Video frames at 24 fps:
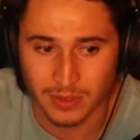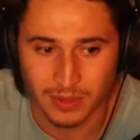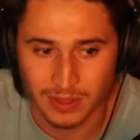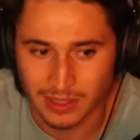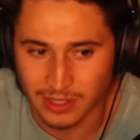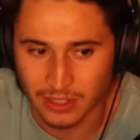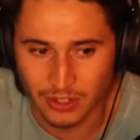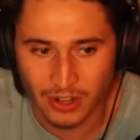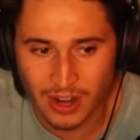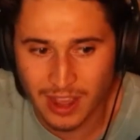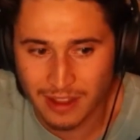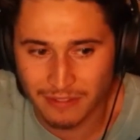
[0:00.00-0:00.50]

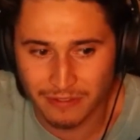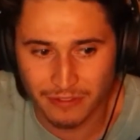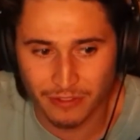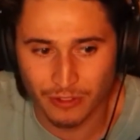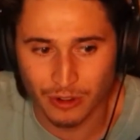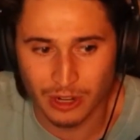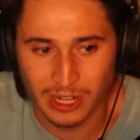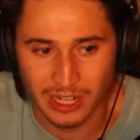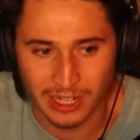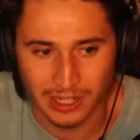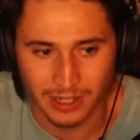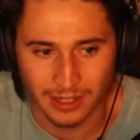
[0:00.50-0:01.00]
You're not
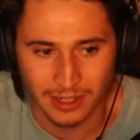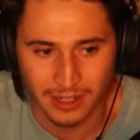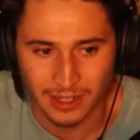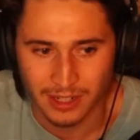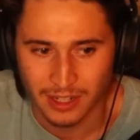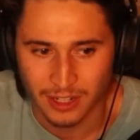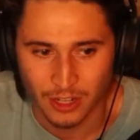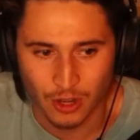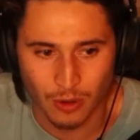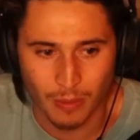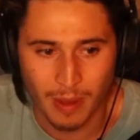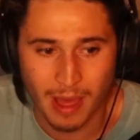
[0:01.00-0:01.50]
free.
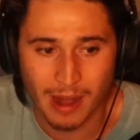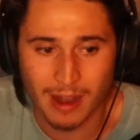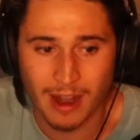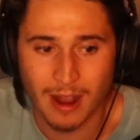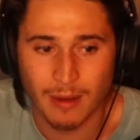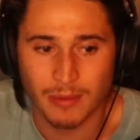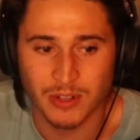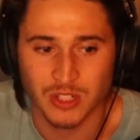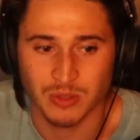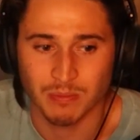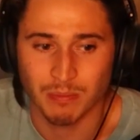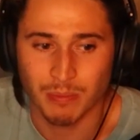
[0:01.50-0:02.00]
No matter how
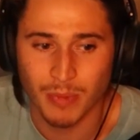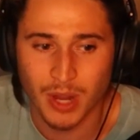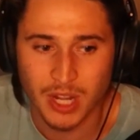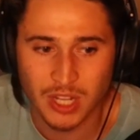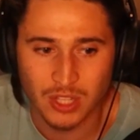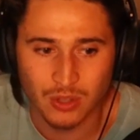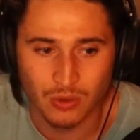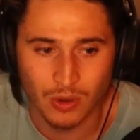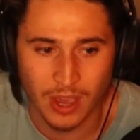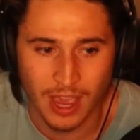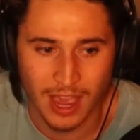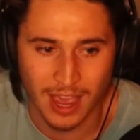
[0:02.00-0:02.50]
much money
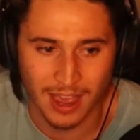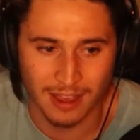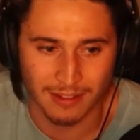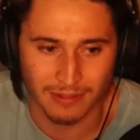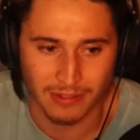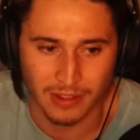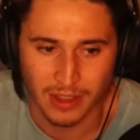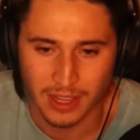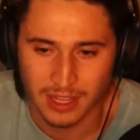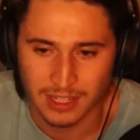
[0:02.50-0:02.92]
you have,